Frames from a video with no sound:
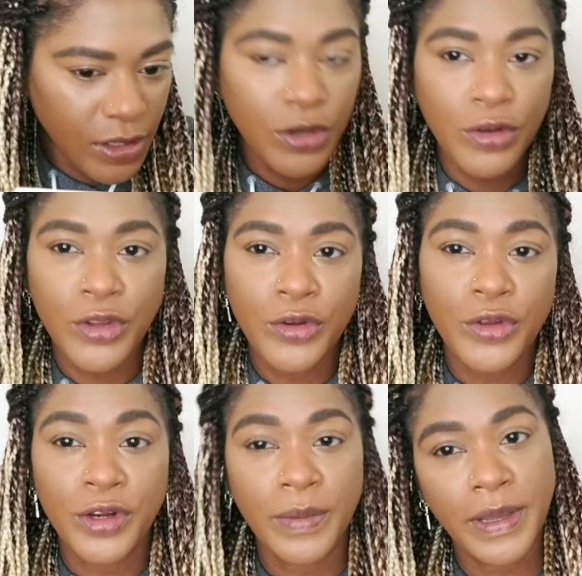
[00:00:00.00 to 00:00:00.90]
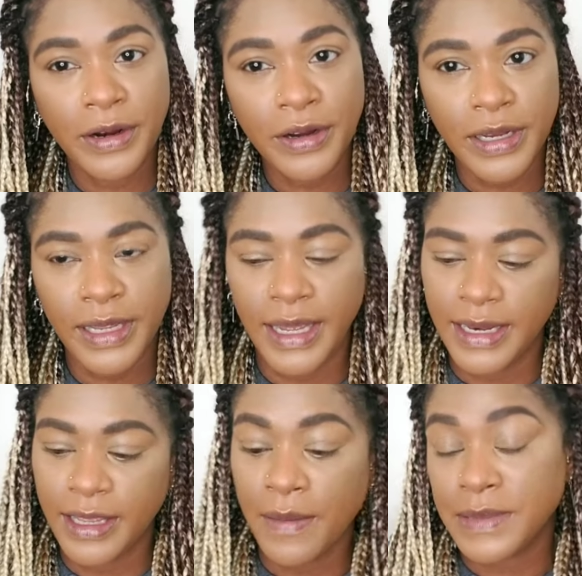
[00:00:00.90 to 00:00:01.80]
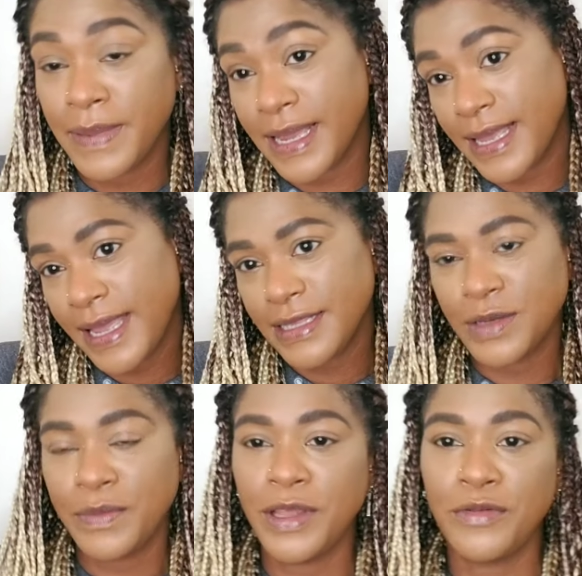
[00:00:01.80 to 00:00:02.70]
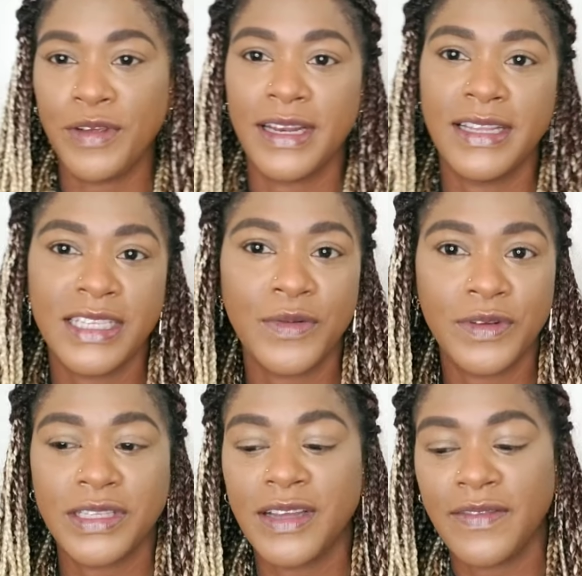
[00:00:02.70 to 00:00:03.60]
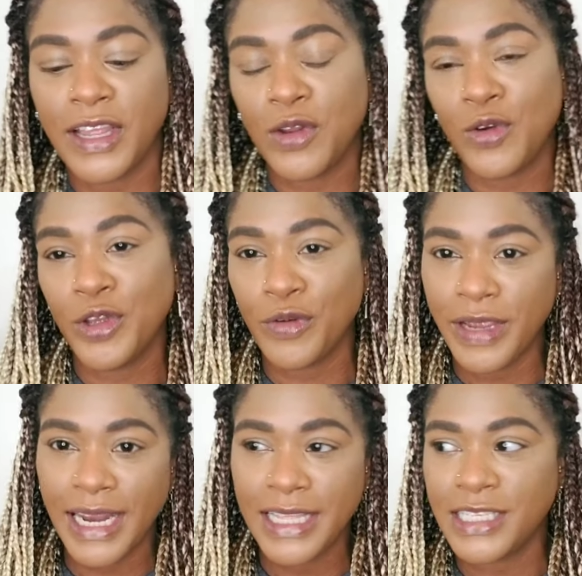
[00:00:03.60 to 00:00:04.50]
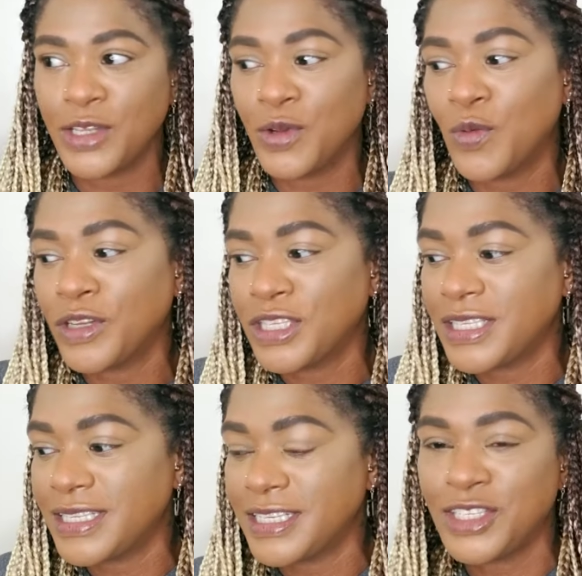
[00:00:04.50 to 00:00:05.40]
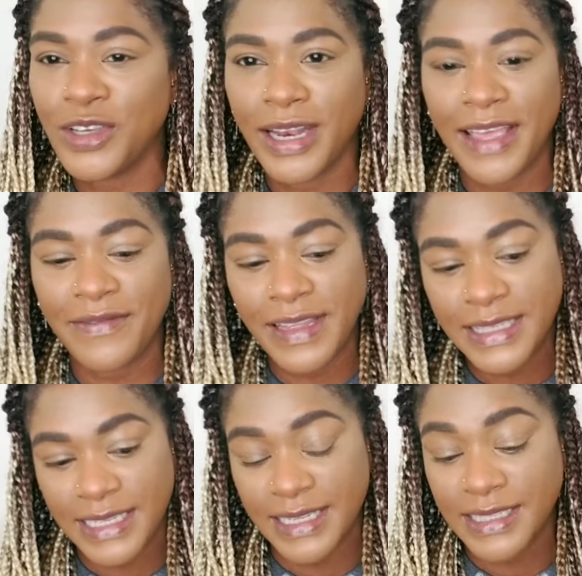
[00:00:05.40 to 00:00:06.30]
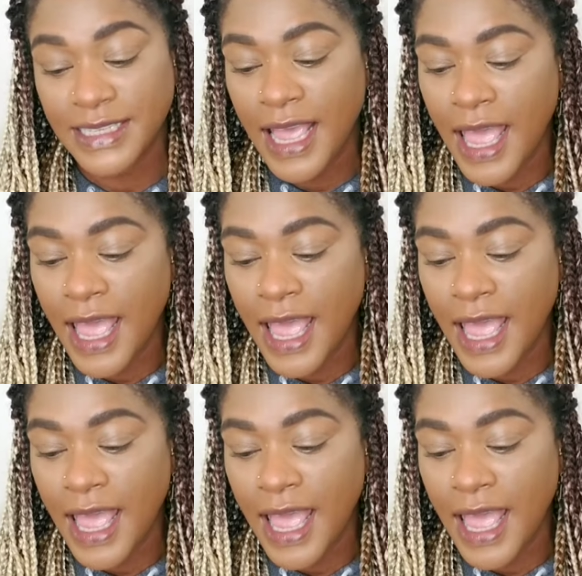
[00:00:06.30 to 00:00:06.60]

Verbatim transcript: you know you know you go to bed early and it comes back again to being realistic with yourself like know your reality know what it is your life entails